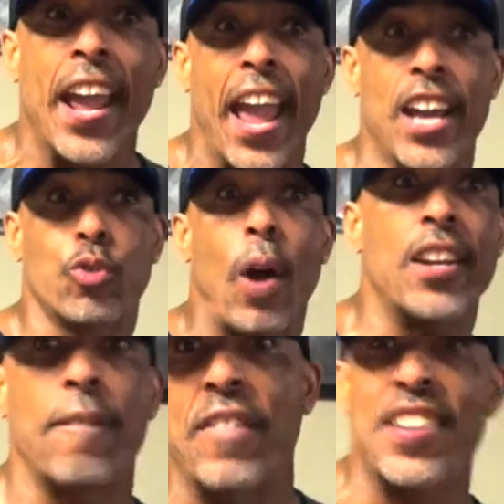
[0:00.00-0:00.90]
and trying
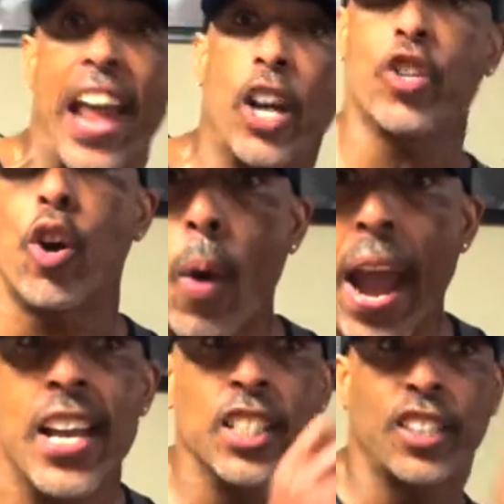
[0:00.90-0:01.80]
to finagle your way
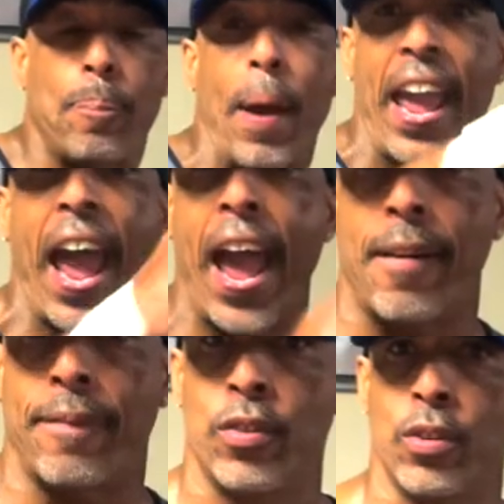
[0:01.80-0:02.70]
to pay half.